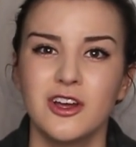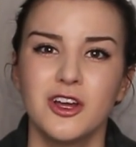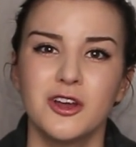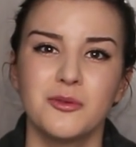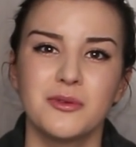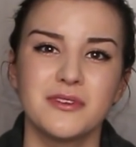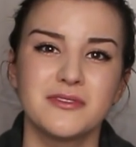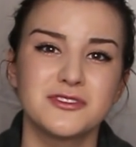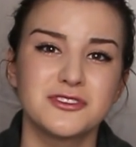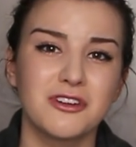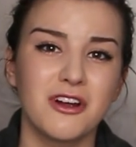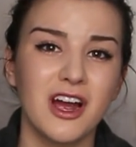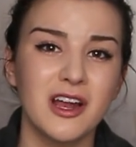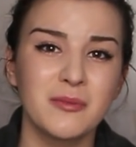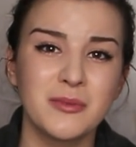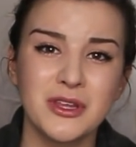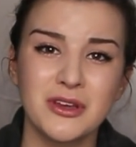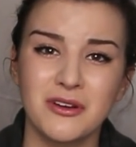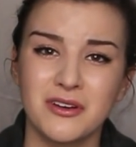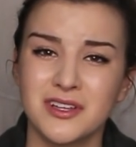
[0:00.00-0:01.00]
We've
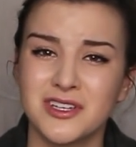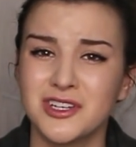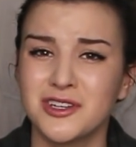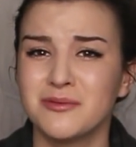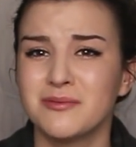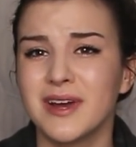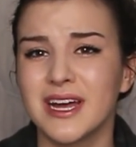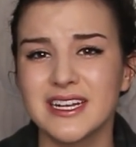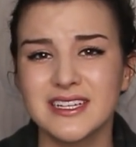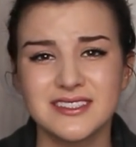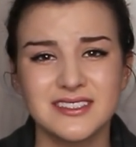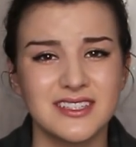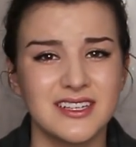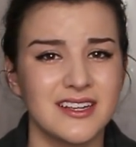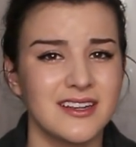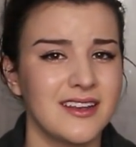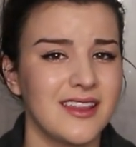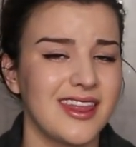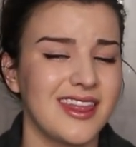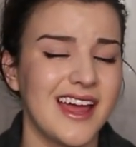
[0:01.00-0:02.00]
tried me on new
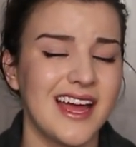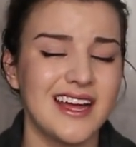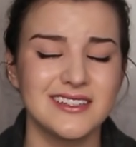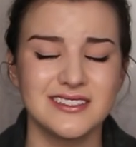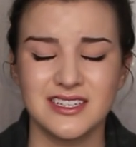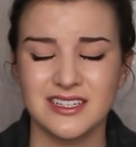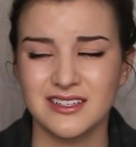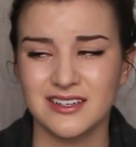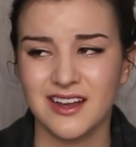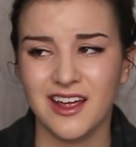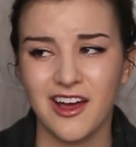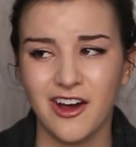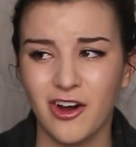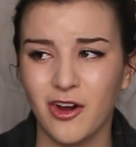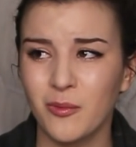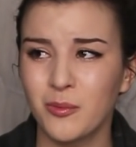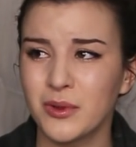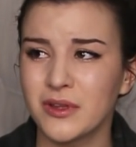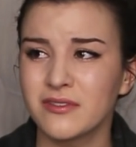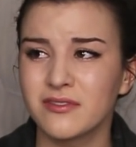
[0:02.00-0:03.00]
medicine. That didn't
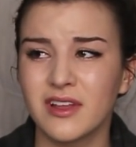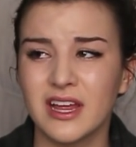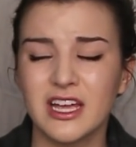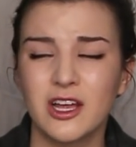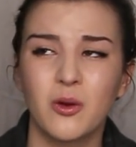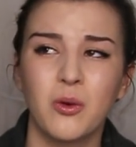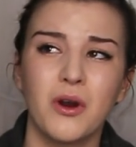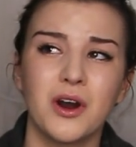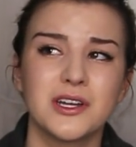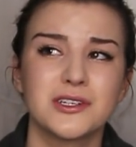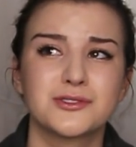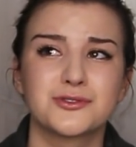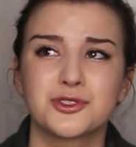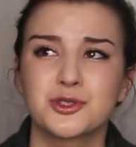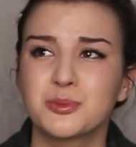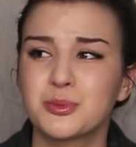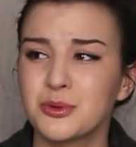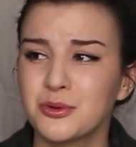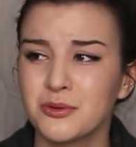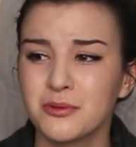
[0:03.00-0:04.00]
help. We've like
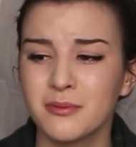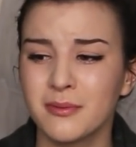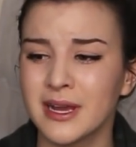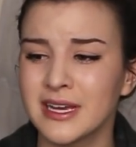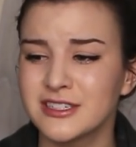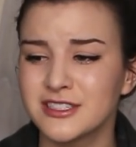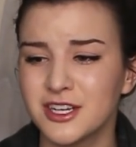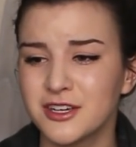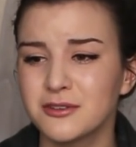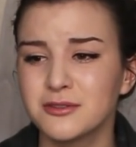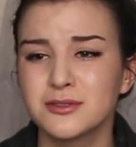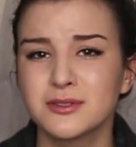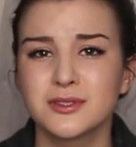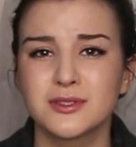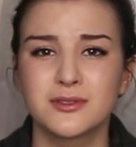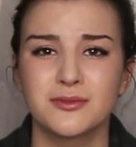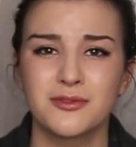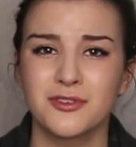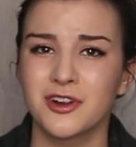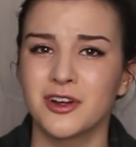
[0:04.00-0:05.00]
quadrupled my
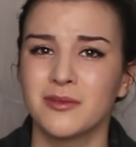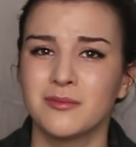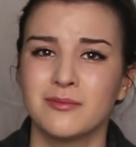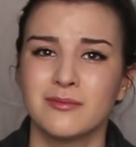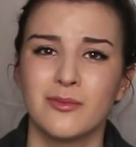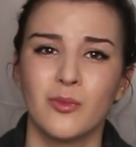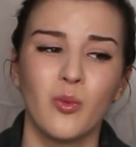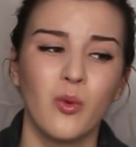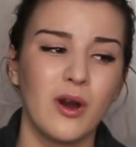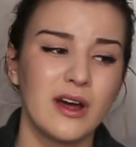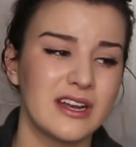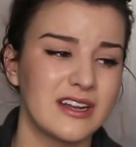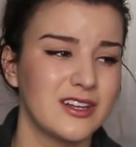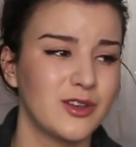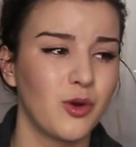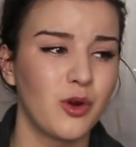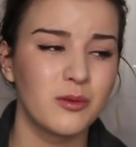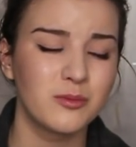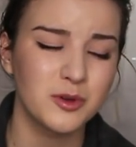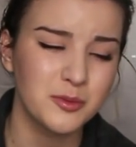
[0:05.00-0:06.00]
dose from what a
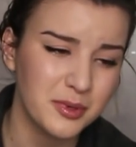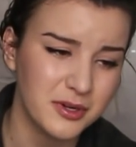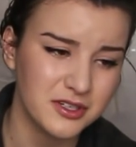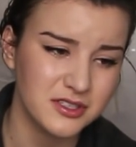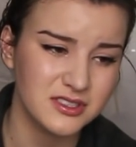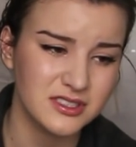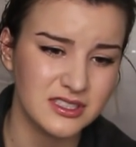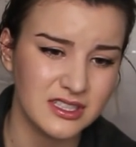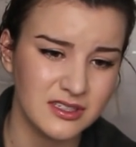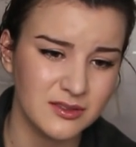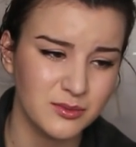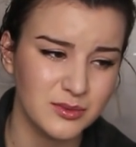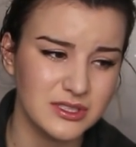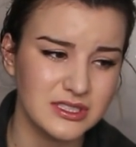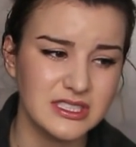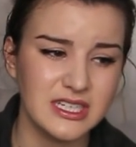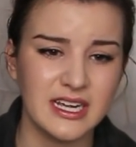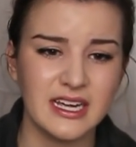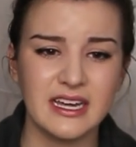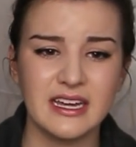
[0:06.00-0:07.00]
normal person
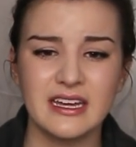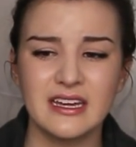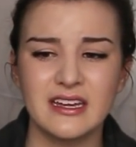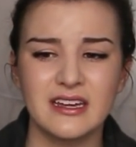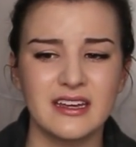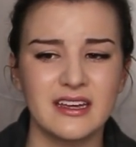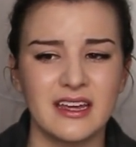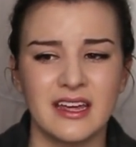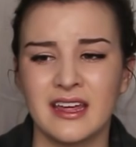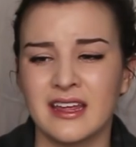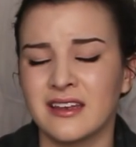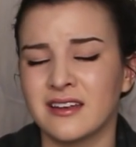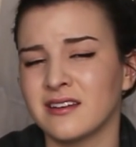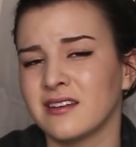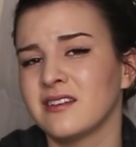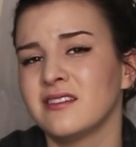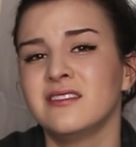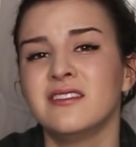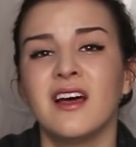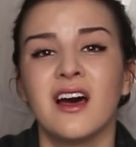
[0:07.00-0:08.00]
would take,
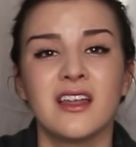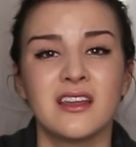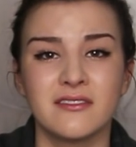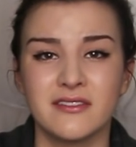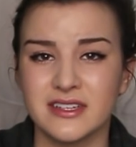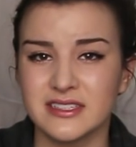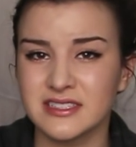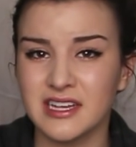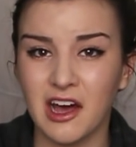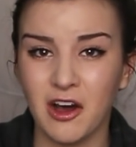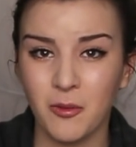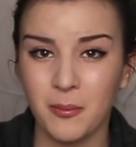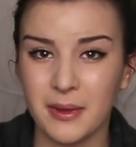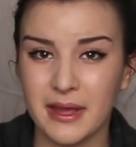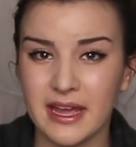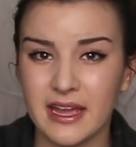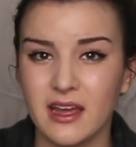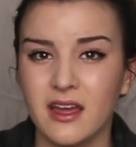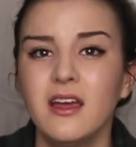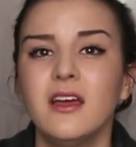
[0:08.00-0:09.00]
and none of it's
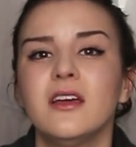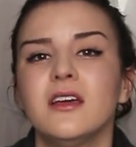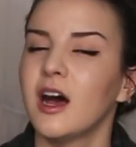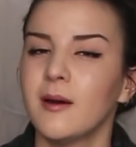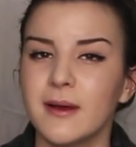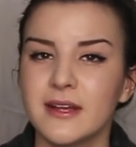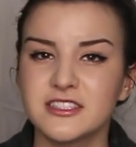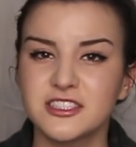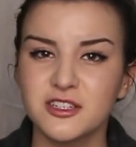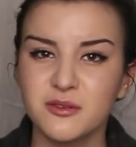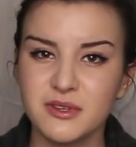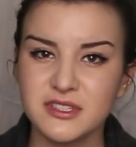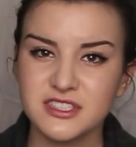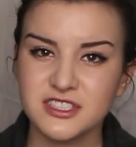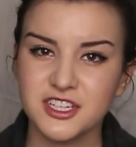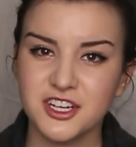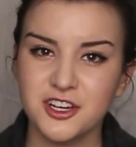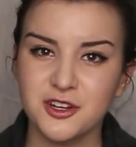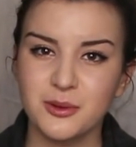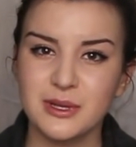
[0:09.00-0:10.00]
helping. About 2 weeks
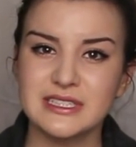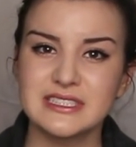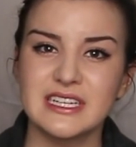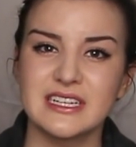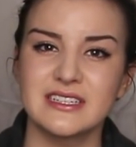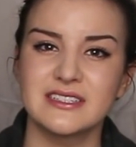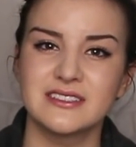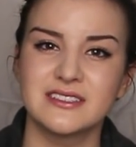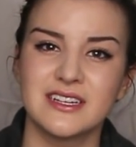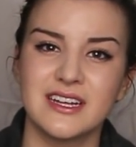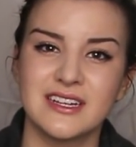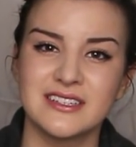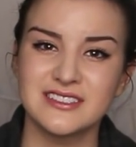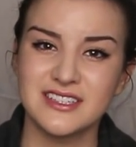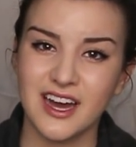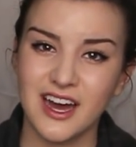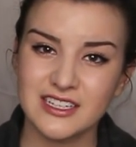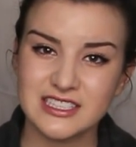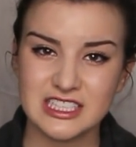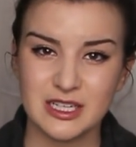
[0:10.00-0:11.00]
ago, we did an
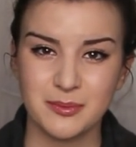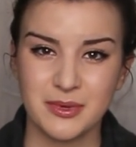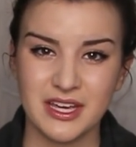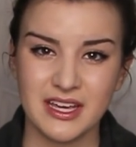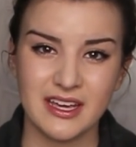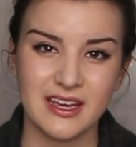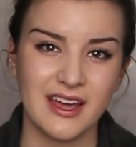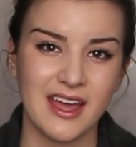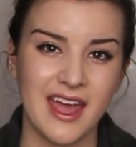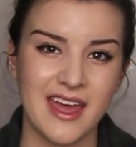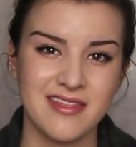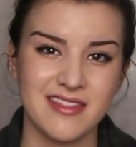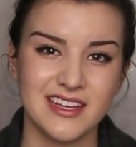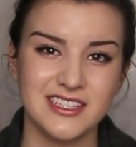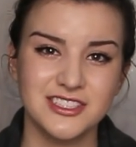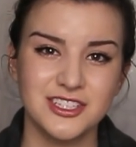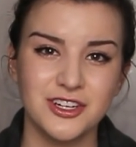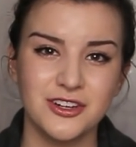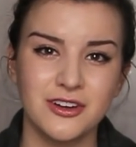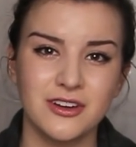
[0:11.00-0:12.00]
endoscopy and they
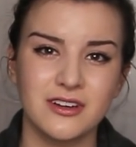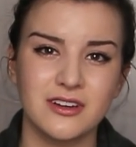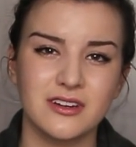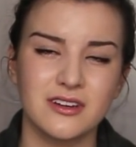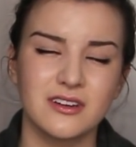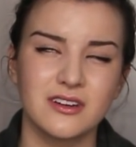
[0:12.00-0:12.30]
took